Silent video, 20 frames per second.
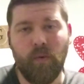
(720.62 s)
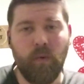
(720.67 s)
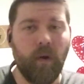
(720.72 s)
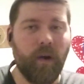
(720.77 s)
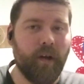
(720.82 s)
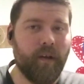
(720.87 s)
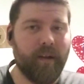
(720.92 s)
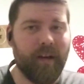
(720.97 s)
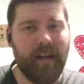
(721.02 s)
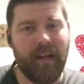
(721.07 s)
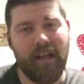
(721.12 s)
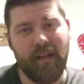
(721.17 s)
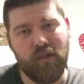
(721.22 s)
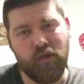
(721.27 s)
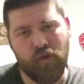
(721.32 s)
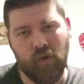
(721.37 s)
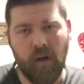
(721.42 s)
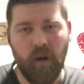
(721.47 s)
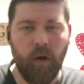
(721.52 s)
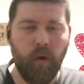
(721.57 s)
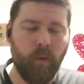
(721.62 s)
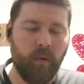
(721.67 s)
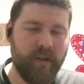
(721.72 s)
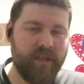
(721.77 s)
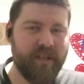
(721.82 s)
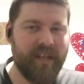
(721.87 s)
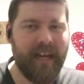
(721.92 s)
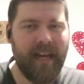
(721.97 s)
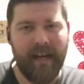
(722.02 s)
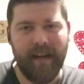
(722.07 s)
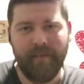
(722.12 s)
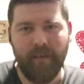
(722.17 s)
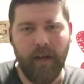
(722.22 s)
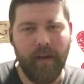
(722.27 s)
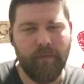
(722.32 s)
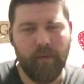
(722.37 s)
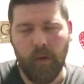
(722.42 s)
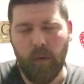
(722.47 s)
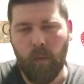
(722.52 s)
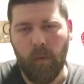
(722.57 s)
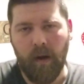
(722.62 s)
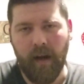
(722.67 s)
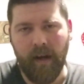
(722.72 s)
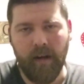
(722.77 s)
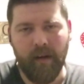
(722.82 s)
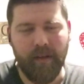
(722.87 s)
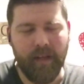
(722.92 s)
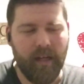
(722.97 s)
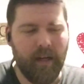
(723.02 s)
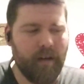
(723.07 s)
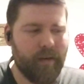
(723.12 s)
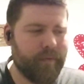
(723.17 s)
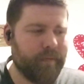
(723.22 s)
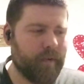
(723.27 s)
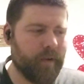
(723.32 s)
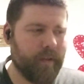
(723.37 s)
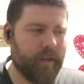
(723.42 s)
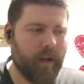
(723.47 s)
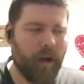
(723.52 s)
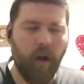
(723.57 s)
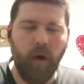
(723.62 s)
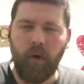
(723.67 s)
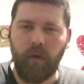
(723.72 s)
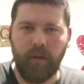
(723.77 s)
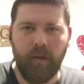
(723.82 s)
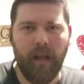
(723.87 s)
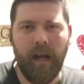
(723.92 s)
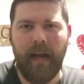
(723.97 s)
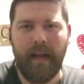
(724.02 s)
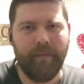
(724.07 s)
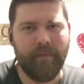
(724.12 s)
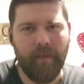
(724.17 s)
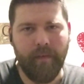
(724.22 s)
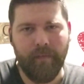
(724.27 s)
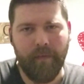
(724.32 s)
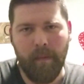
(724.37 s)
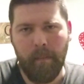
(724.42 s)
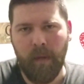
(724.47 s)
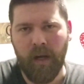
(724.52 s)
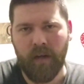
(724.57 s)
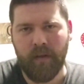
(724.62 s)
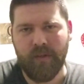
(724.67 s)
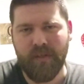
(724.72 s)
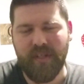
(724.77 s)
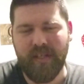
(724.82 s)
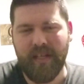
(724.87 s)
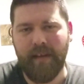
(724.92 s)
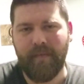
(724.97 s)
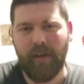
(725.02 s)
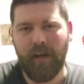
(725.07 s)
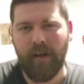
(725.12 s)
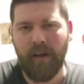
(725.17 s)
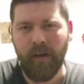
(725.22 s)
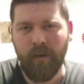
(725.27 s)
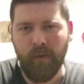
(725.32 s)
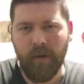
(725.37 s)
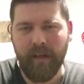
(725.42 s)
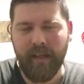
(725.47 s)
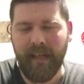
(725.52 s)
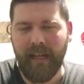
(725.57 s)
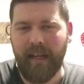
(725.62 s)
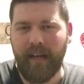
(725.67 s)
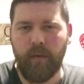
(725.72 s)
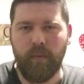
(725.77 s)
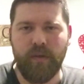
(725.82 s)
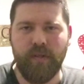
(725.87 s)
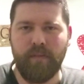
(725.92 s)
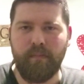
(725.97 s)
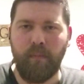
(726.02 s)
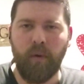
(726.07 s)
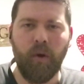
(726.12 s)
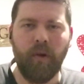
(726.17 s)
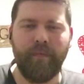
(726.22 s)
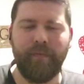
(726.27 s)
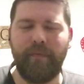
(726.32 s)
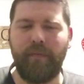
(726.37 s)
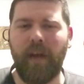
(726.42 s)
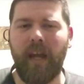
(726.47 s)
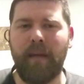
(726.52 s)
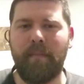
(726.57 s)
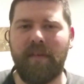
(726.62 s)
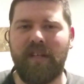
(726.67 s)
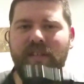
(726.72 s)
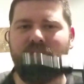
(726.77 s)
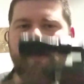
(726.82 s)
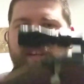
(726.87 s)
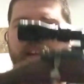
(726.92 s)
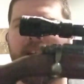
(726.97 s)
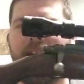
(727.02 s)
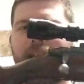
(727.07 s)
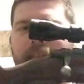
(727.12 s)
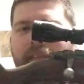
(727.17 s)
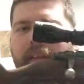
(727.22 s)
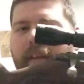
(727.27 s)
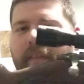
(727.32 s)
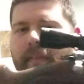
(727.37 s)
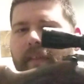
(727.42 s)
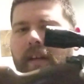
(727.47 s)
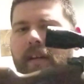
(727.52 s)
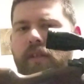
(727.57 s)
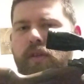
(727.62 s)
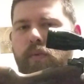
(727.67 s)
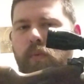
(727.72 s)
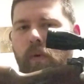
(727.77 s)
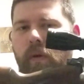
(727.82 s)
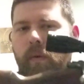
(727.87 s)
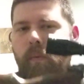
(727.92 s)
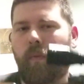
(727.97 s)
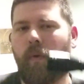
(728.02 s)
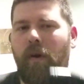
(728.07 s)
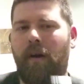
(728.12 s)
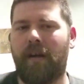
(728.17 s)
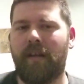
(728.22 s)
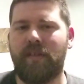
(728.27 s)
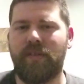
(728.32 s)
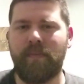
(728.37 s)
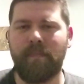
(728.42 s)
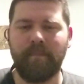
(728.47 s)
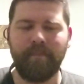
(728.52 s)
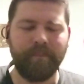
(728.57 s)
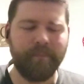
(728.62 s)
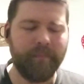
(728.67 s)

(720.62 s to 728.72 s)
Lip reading: quality control was kind of everywhere, you know, for the whole life of the Model 700, yet it was more famous than this one was.